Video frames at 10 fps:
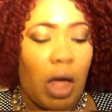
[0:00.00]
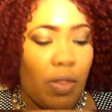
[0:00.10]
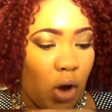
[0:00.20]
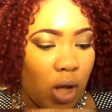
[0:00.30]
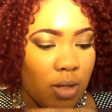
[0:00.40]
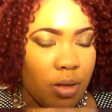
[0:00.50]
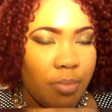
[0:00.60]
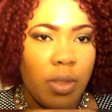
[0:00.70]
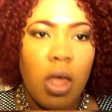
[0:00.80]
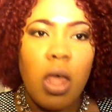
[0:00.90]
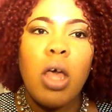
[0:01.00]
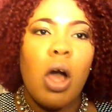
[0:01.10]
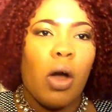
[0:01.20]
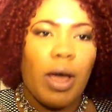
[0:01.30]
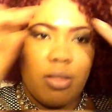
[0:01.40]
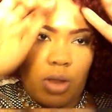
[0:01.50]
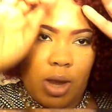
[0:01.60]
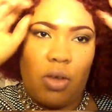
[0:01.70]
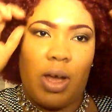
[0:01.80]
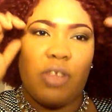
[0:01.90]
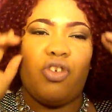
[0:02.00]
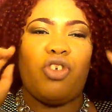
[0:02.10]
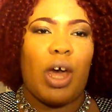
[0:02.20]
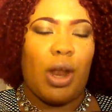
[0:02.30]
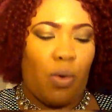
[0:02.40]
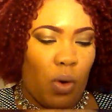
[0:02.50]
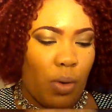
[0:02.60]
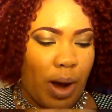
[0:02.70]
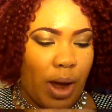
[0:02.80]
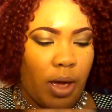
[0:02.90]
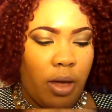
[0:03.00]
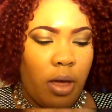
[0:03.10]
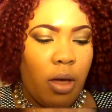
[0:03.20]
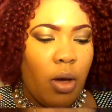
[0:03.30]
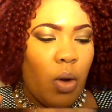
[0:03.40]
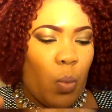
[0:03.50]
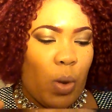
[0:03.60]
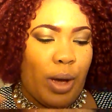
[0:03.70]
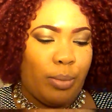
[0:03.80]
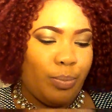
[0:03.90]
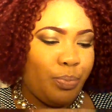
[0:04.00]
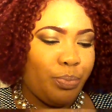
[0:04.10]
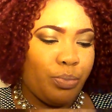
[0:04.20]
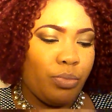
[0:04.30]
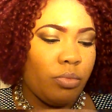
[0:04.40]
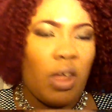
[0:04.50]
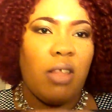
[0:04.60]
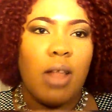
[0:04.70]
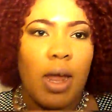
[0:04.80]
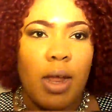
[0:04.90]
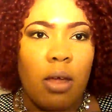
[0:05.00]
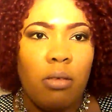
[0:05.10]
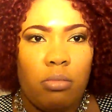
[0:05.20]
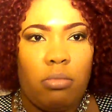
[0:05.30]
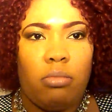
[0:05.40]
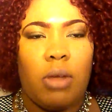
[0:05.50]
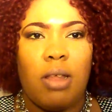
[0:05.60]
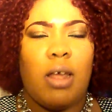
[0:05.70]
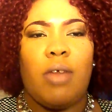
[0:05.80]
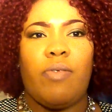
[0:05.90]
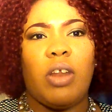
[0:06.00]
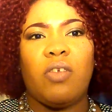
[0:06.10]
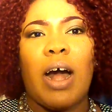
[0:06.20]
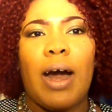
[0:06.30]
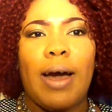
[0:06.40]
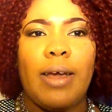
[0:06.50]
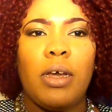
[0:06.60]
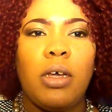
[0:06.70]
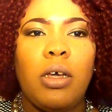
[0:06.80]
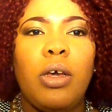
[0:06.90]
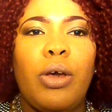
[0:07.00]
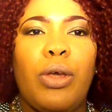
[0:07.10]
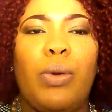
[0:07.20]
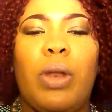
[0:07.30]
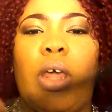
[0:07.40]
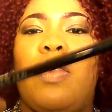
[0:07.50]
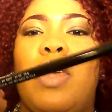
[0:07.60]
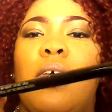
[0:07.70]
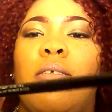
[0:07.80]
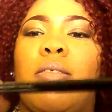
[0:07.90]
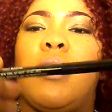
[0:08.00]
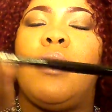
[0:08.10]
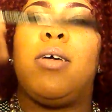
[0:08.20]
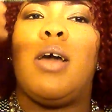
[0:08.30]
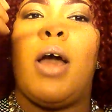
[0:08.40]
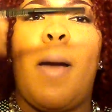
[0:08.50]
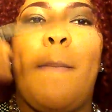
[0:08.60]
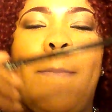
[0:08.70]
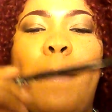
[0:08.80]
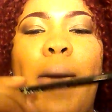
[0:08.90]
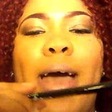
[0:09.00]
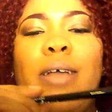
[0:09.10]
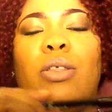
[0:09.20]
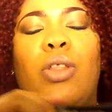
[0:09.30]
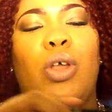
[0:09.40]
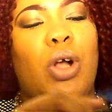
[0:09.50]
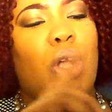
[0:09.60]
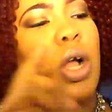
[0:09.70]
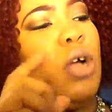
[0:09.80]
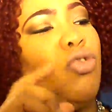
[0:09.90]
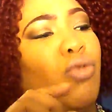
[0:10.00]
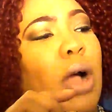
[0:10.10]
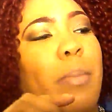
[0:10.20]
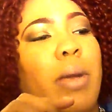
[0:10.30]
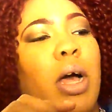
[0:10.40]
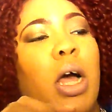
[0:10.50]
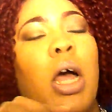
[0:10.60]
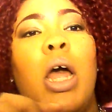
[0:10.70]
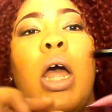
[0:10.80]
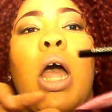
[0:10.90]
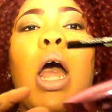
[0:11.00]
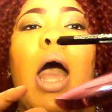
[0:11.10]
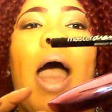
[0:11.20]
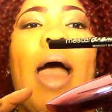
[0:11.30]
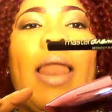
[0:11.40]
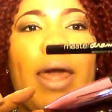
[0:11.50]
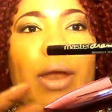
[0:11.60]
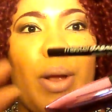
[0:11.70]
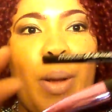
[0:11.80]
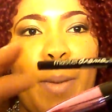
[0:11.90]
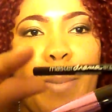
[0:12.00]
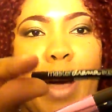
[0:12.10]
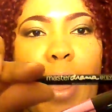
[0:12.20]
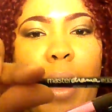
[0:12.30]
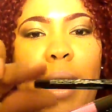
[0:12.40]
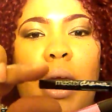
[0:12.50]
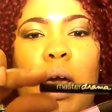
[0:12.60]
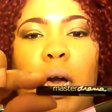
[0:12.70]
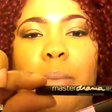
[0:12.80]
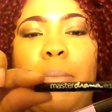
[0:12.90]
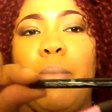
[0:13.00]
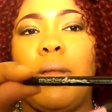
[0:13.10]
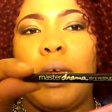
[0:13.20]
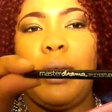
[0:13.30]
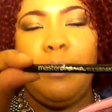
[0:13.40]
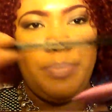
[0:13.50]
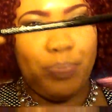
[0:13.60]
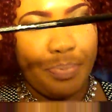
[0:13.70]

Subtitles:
they're awesome. Okay, so now you got your shadow on, right? Well, that's not it. That's not a finished eye. You need this Master Drama eyeliner by Maybelline.